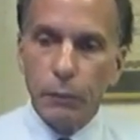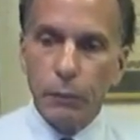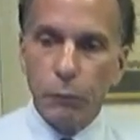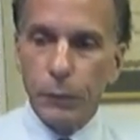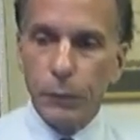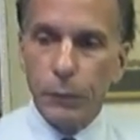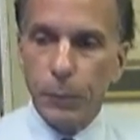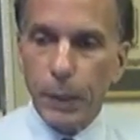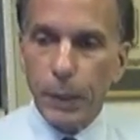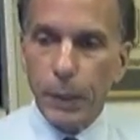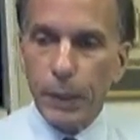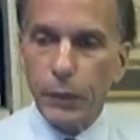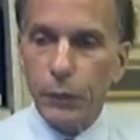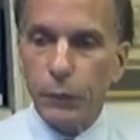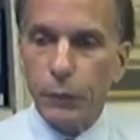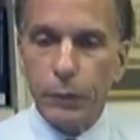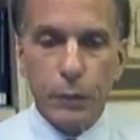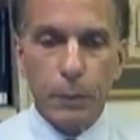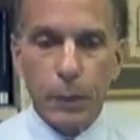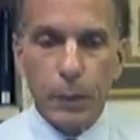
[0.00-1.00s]
Response
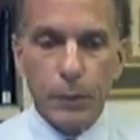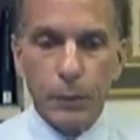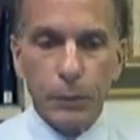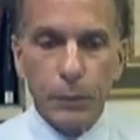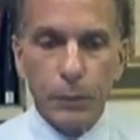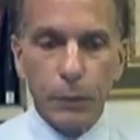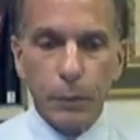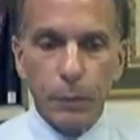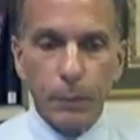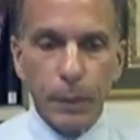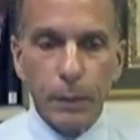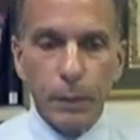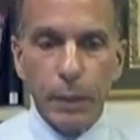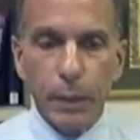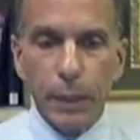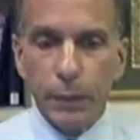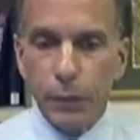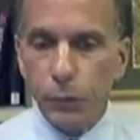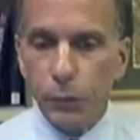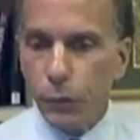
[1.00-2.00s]
from the participant,
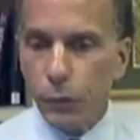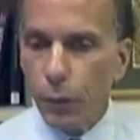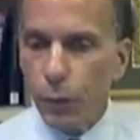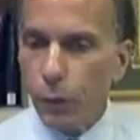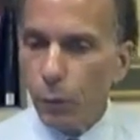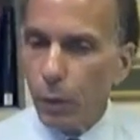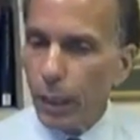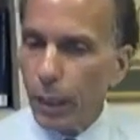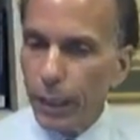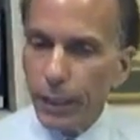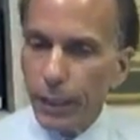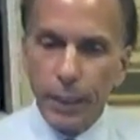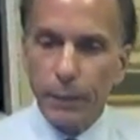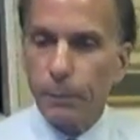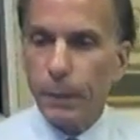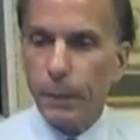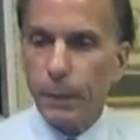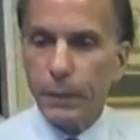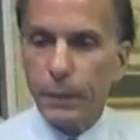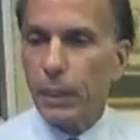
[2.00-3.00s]
there's no way
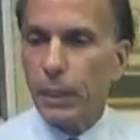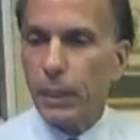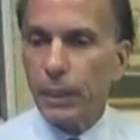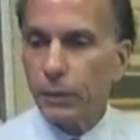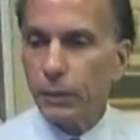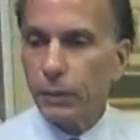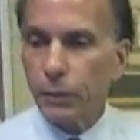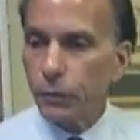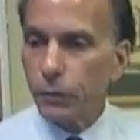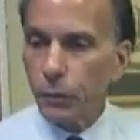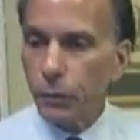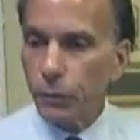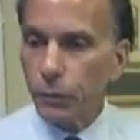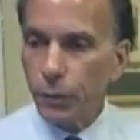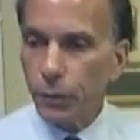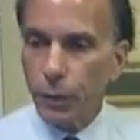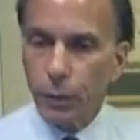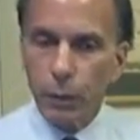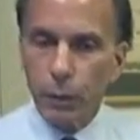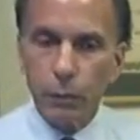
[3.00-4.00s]
that my doctor
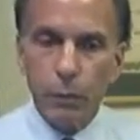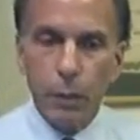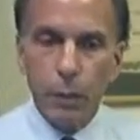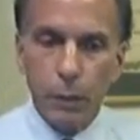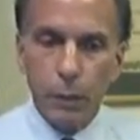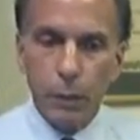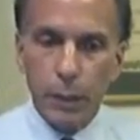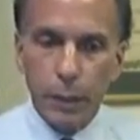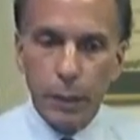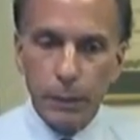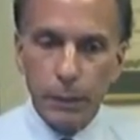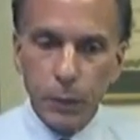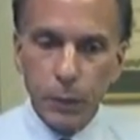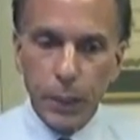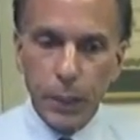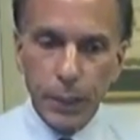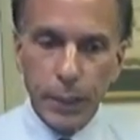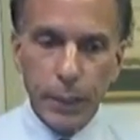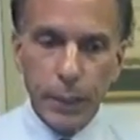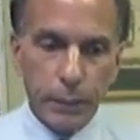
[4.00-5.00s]
doesn't know what I'm
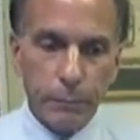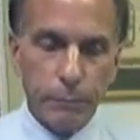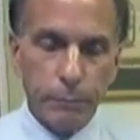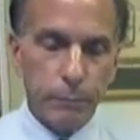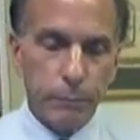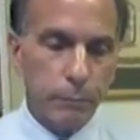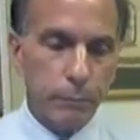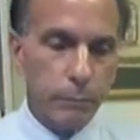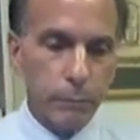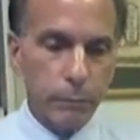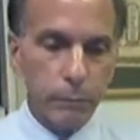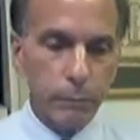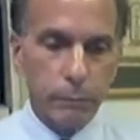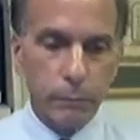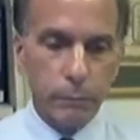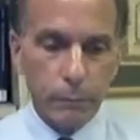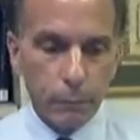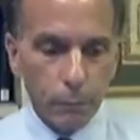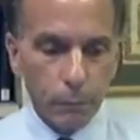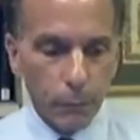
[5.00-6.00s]
taking.
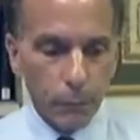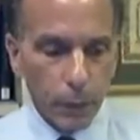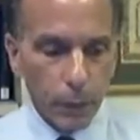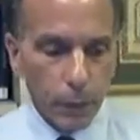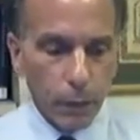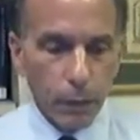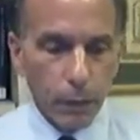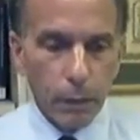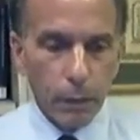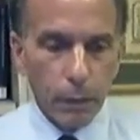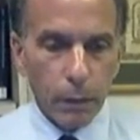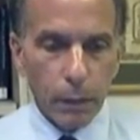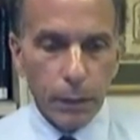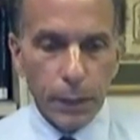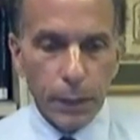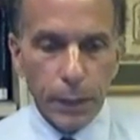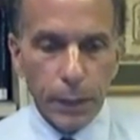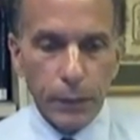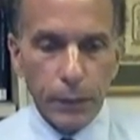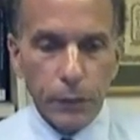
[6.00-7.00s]

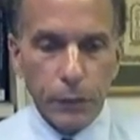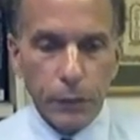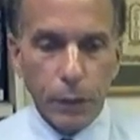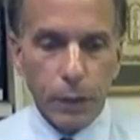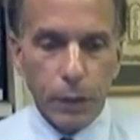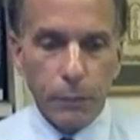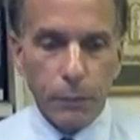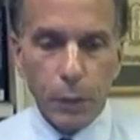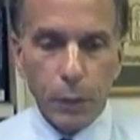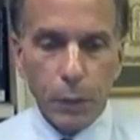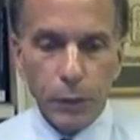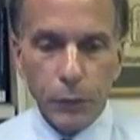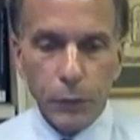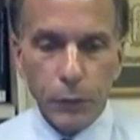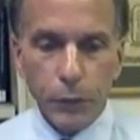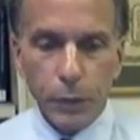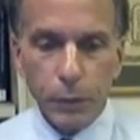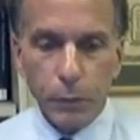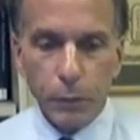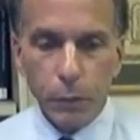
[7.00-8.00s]
The next
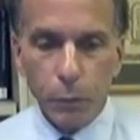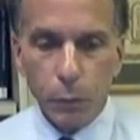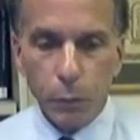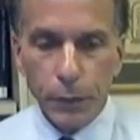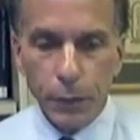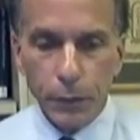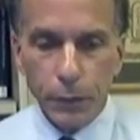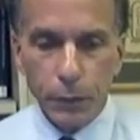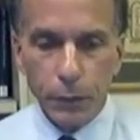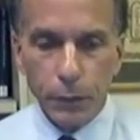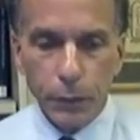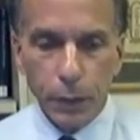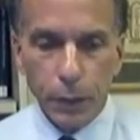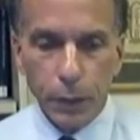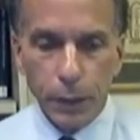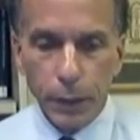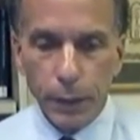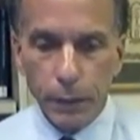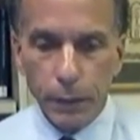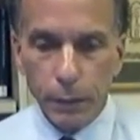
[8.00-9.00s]
question, would this
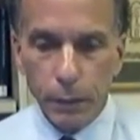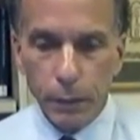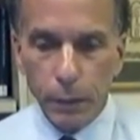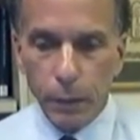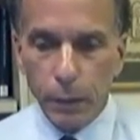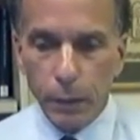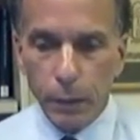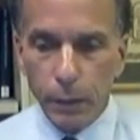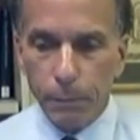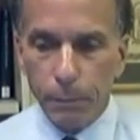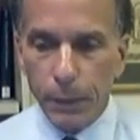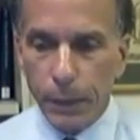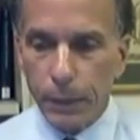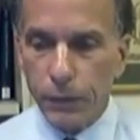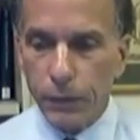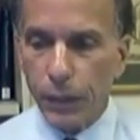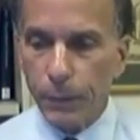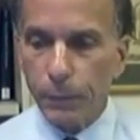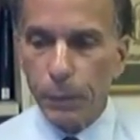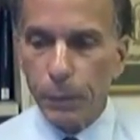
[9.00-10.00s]
study be
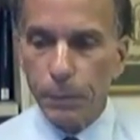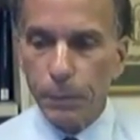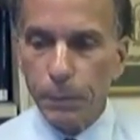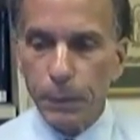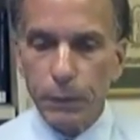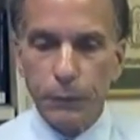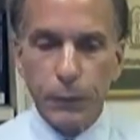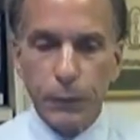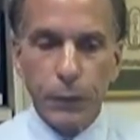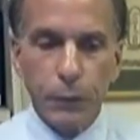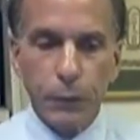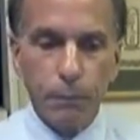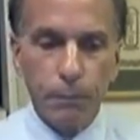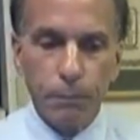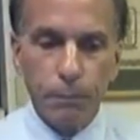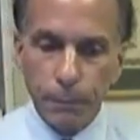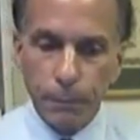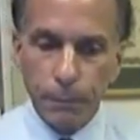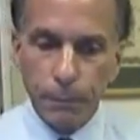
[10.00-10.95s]
acceptable for you?